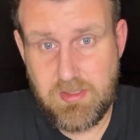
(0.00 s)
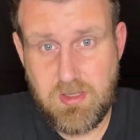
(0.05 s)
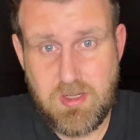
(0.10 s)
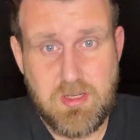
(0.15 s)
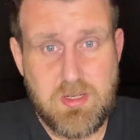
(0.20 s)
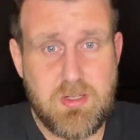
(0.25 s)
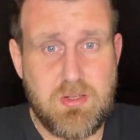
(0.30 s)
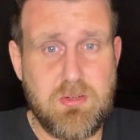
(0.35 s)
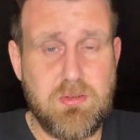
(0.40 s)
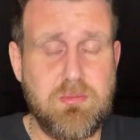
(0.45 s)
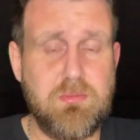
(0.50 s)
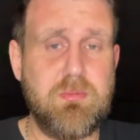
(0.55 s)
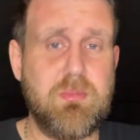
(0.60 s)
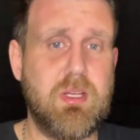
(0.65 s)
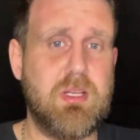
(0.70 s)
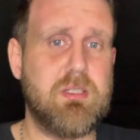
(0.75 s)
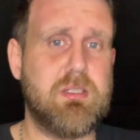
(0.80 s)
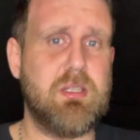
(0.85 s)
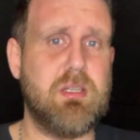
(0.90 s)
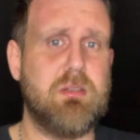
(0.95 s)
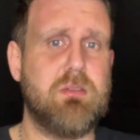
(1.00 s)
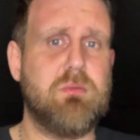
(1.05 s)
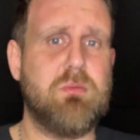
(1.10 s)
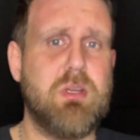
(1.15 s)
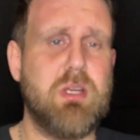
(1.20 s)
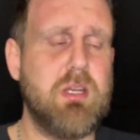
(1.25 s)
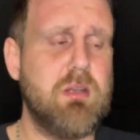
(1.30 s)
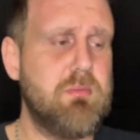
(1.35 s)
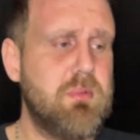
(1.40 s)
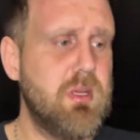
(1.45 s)
I know that sounds
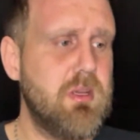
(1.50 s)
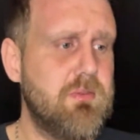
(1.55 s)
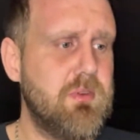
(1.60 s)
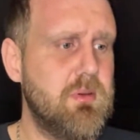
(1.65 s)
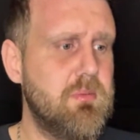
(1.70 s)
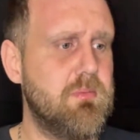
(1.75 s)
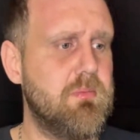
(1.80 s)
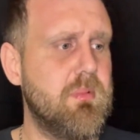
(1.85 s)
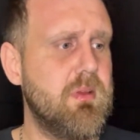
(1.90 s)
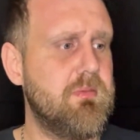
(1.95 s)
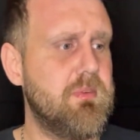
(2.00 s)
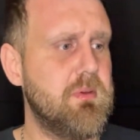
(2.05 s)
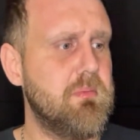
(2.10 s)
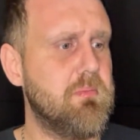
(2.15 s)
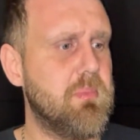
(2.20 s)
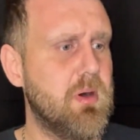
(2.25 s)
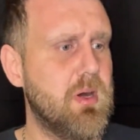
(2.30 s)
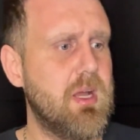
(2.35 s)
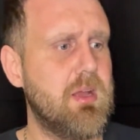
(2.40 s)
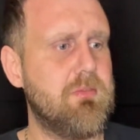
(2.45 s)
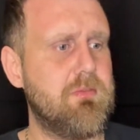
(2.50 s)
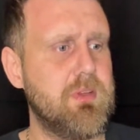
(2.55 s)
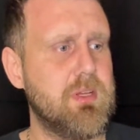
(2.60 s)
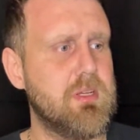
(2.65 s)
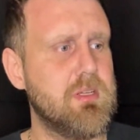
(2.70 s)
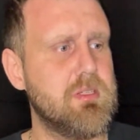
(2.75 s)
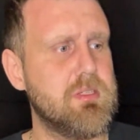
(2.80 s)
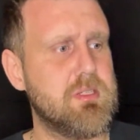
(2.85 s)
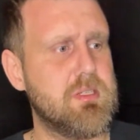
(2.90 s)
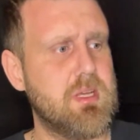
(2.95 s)
weird, but if you buy
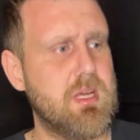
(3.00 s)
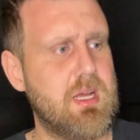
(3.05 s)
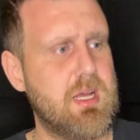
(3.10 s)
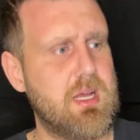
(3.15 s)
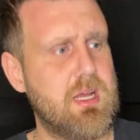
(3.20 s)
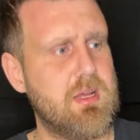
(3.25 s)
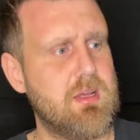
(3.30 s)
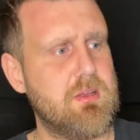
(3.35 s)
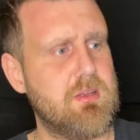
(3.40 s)
figures at